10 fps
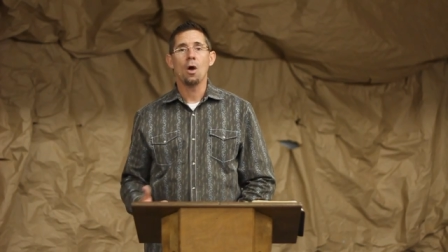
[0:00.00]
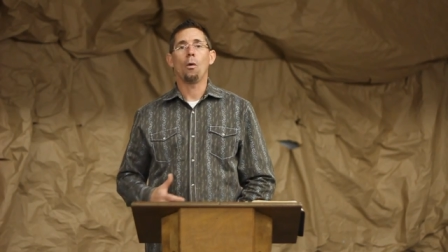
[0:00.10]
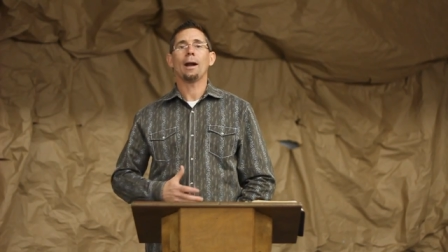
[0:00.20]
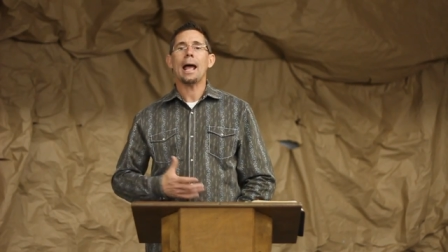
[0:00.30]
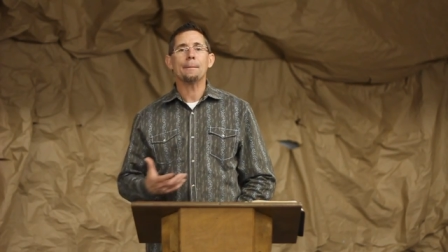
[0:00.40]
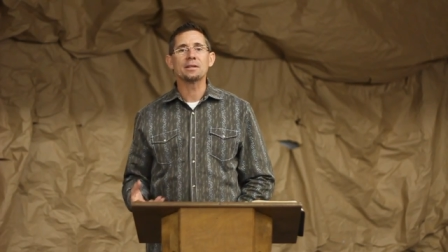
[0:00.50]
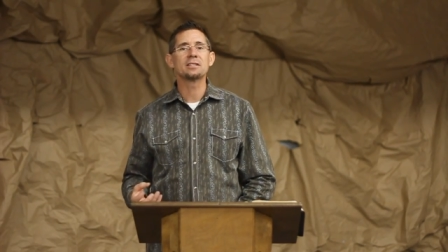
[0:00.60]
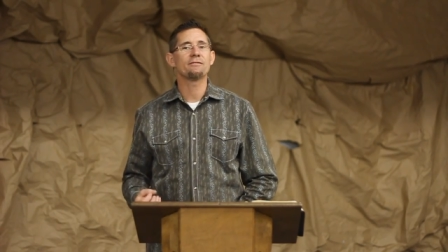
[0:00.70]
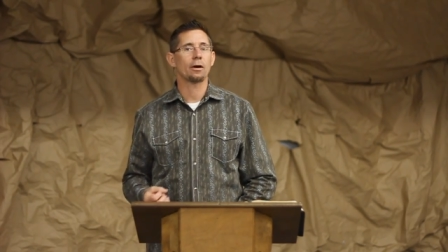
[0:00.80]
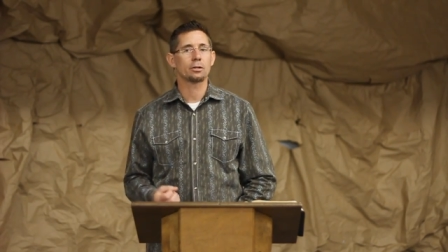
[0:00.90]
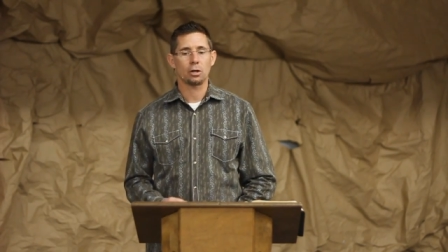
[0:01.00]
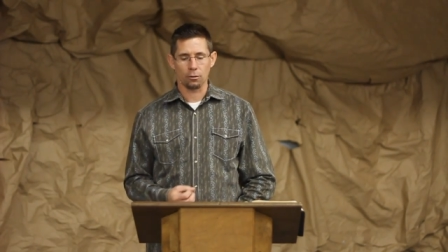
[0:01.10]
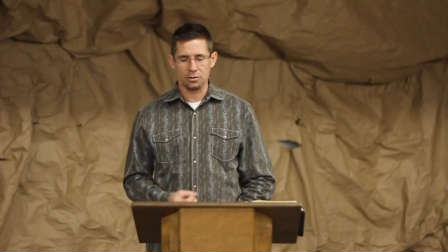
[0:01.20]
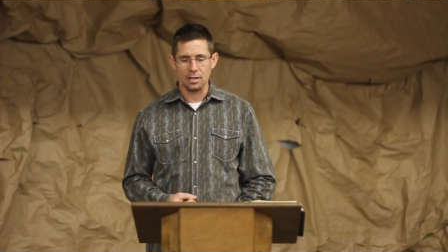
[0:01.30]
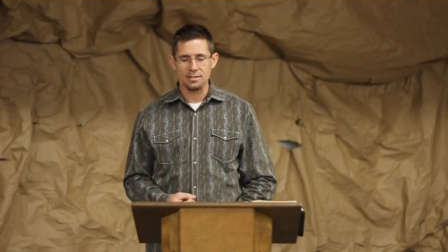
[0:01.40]
What happens if our
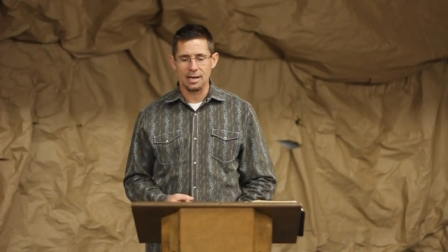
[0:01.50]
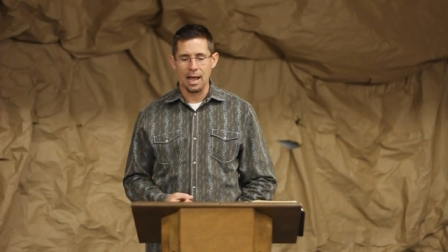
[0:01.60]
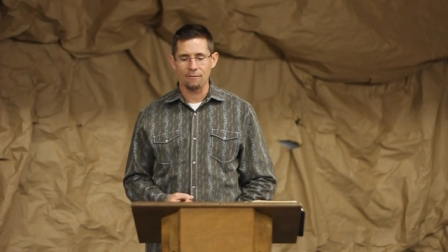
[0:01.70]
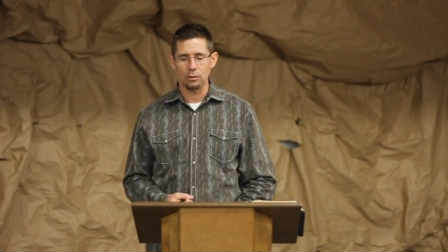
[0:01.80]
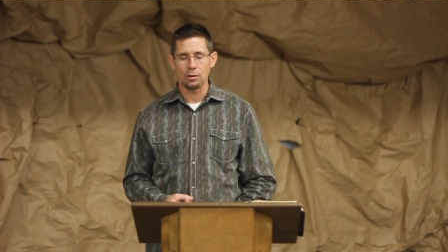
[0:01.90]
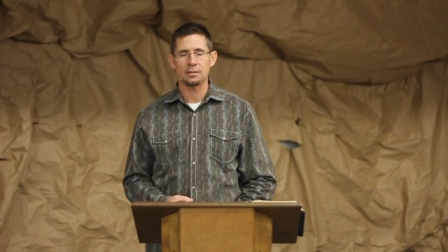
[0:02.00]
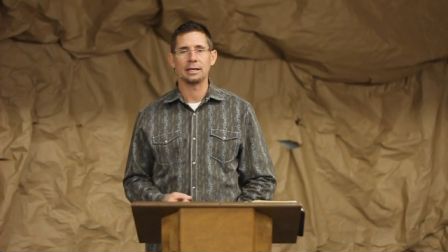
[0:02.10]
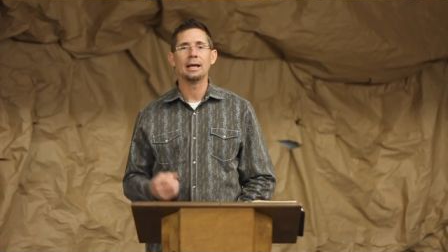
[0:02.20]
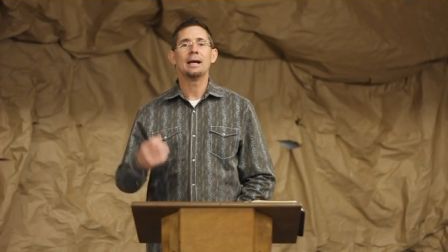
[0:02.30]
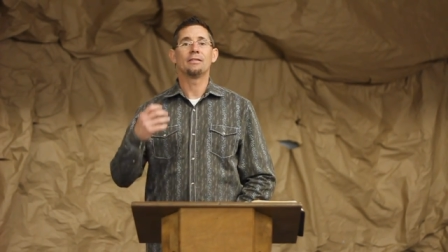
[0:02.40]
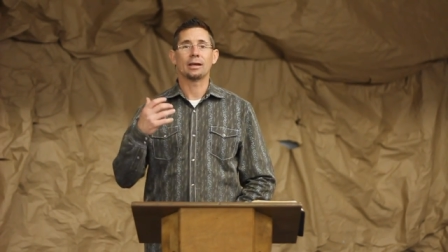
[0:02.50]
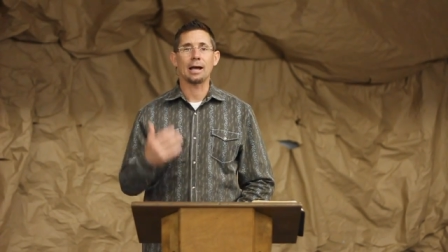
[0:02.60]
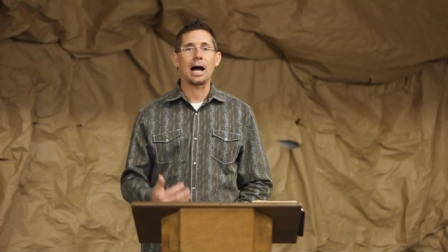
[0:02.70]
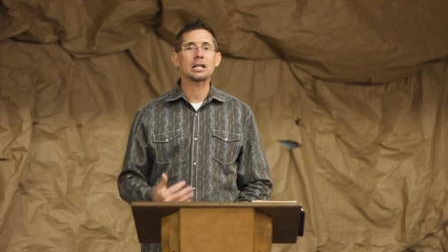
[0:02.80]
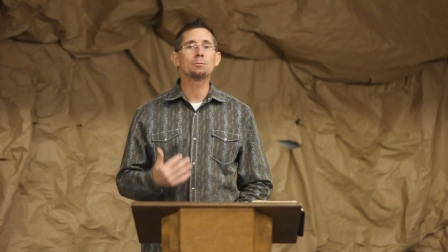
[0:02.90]
church doesn't have unity? The
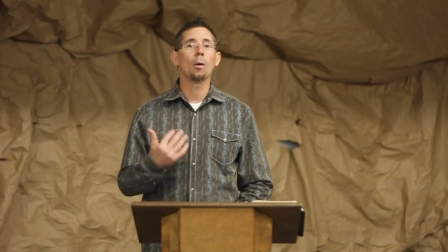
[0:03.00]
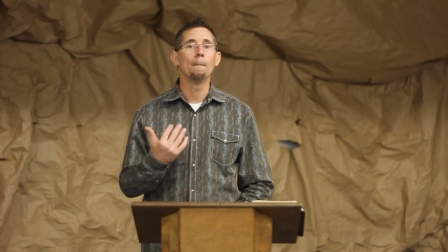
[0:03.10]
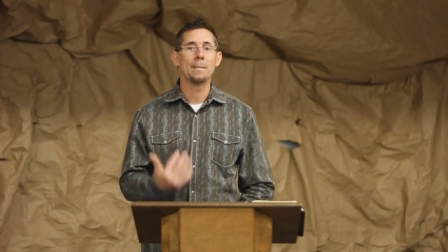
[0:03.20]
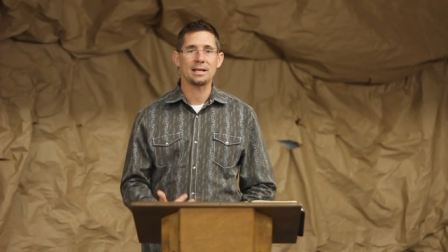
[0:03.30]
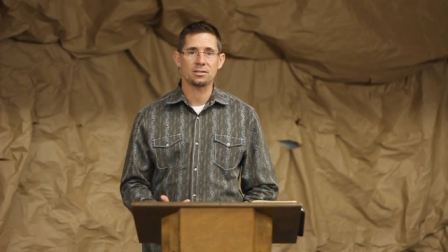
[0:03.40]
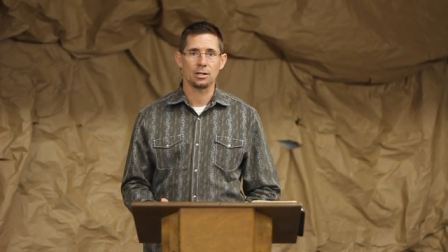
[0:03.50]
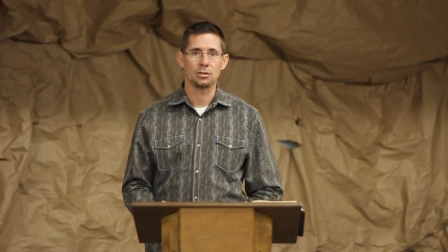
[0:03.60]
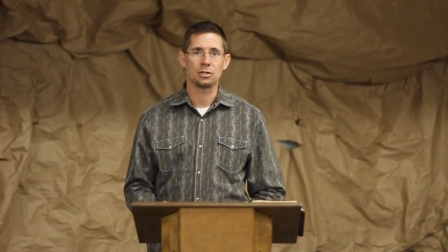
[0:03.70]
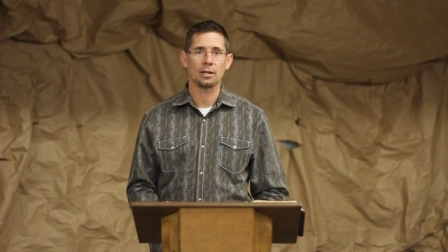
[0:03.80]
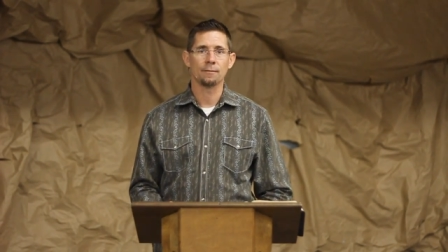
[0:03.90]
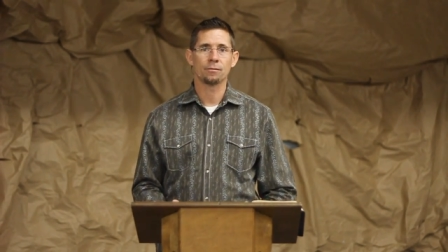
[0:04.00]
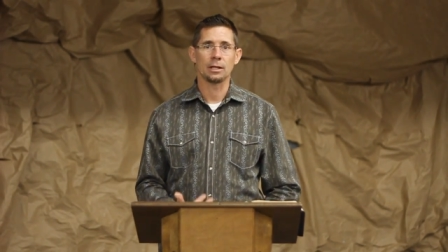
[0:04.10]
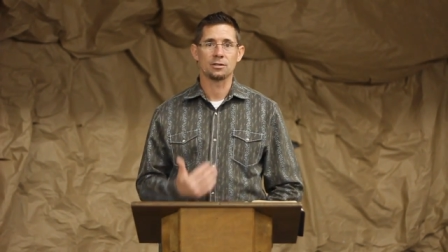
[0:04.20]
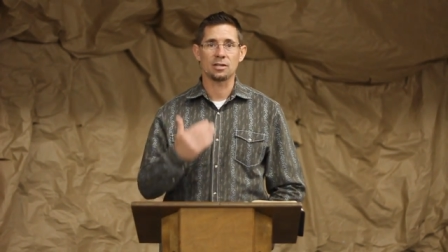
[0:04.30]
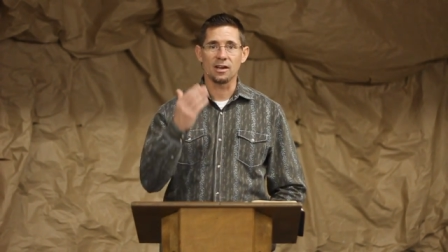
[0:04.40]
gospel message,
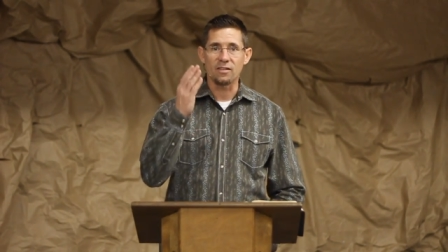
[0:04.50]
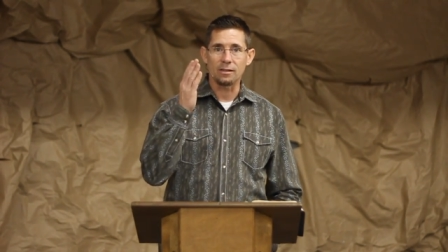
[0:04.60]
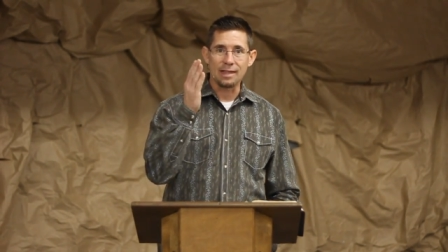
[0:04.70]
instead of